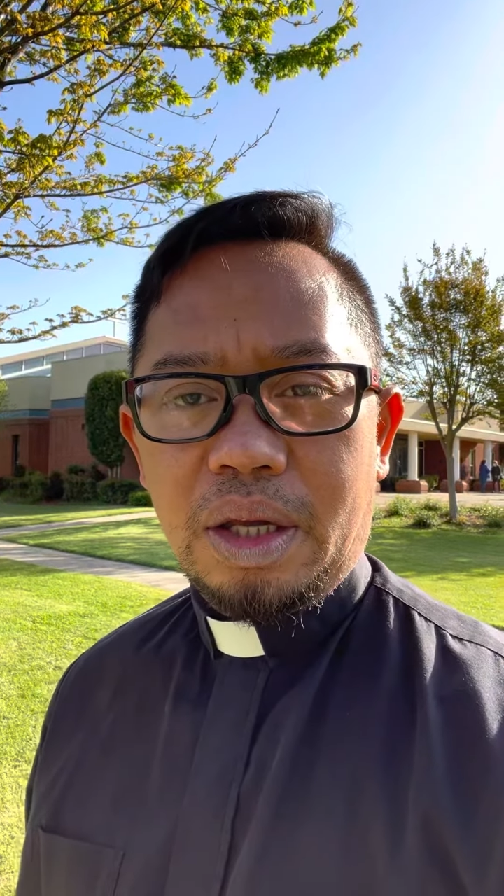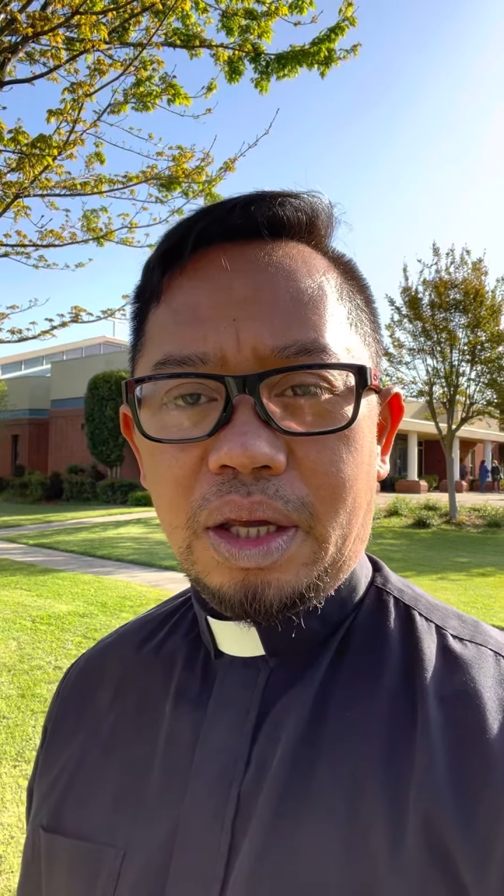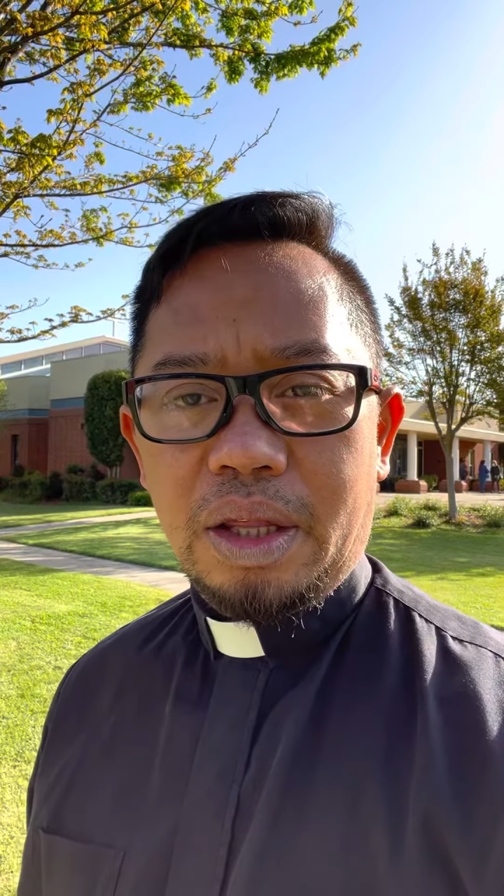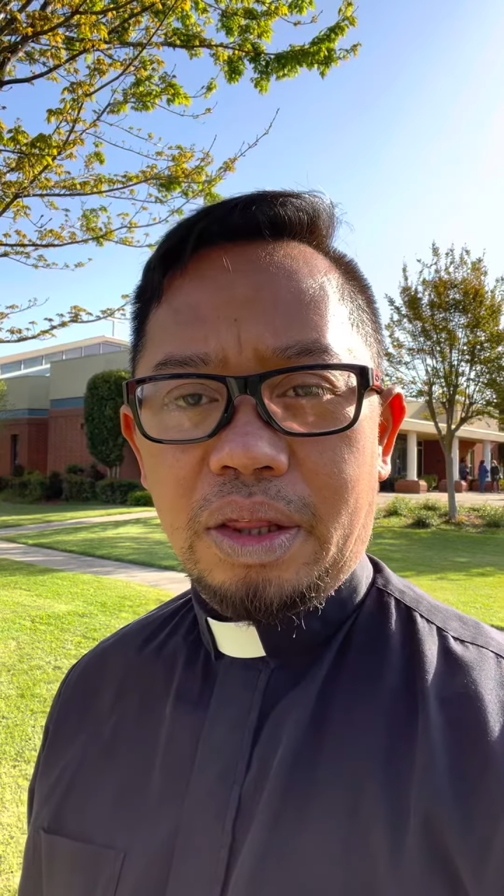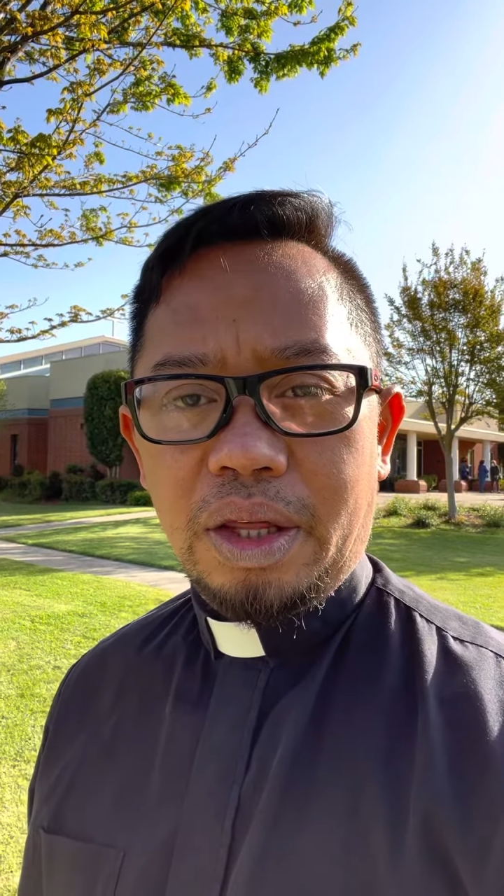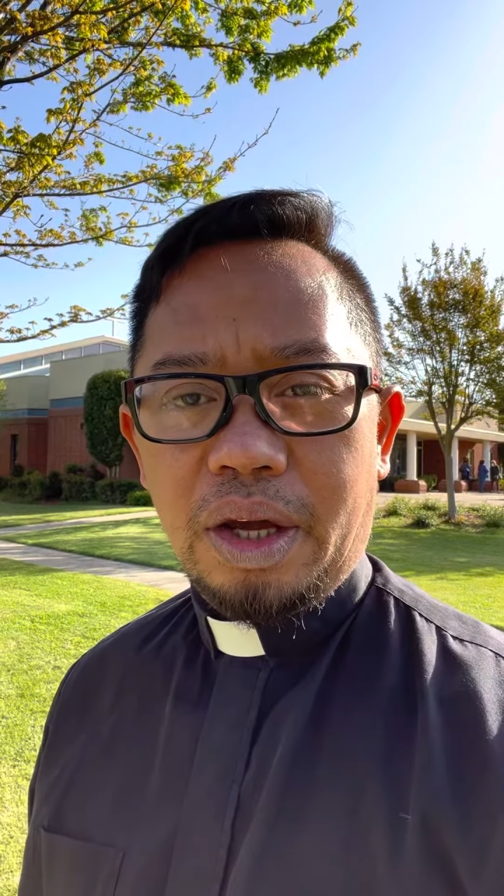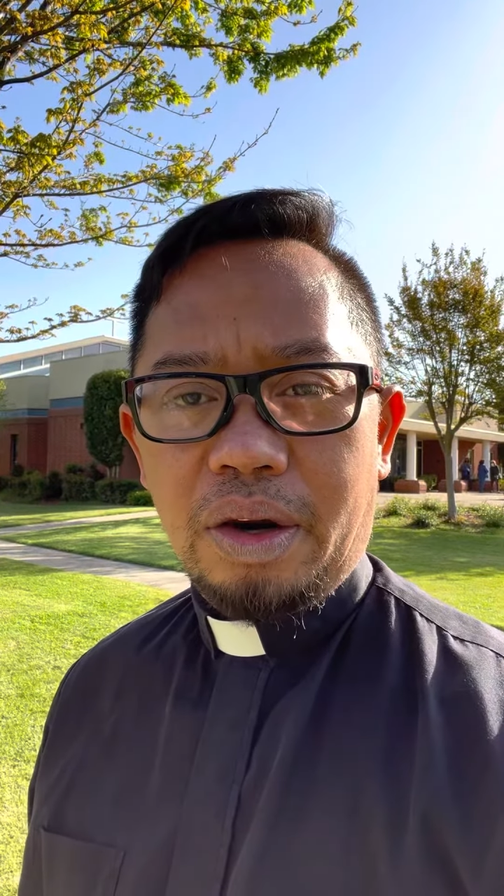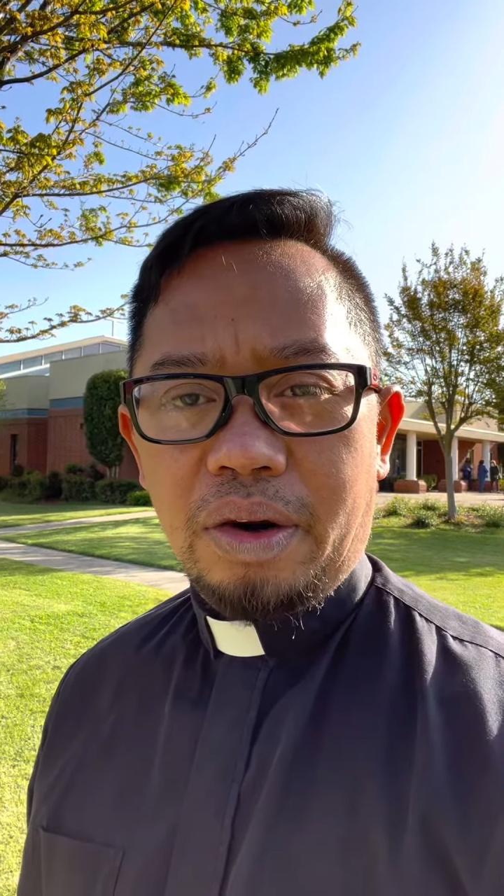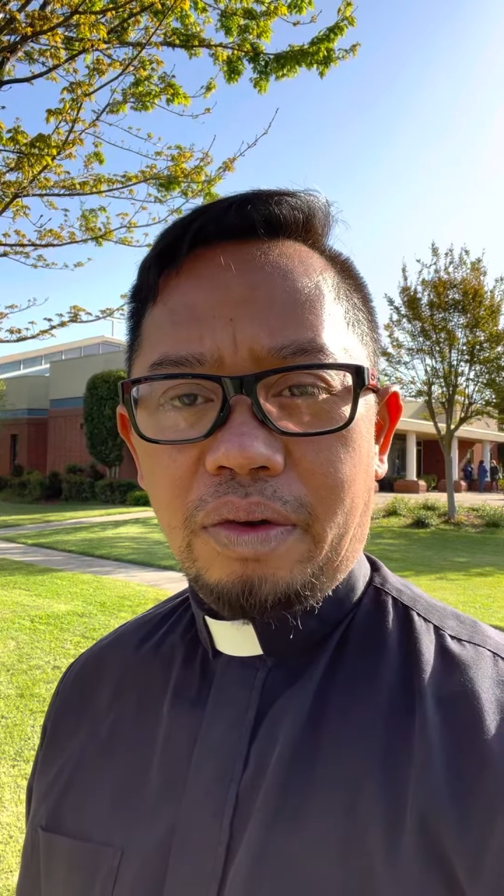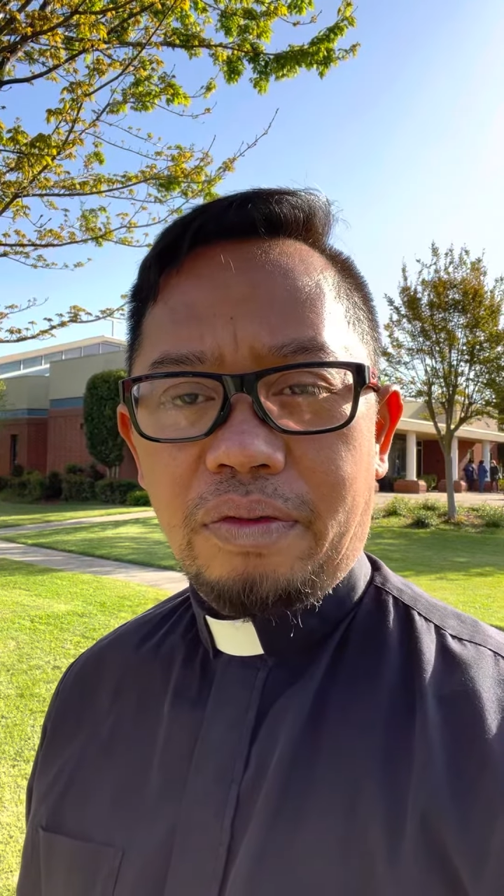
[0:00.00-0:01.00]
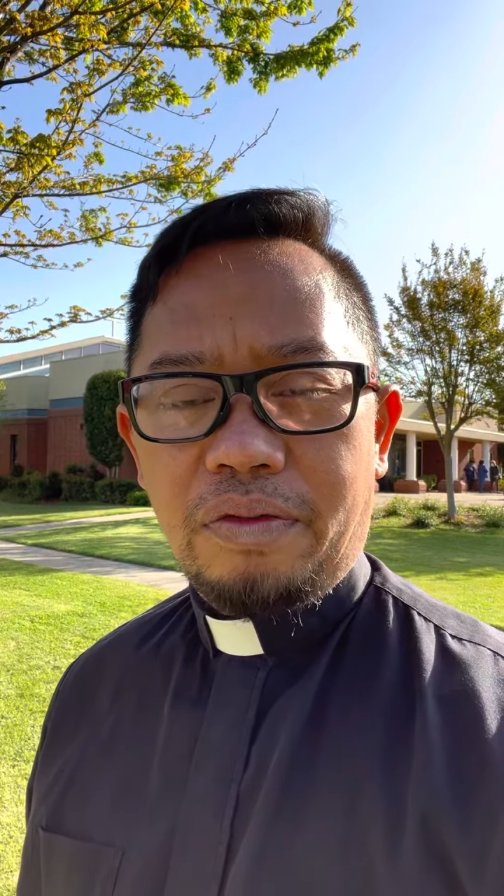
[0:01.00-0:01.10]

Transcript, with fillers: in their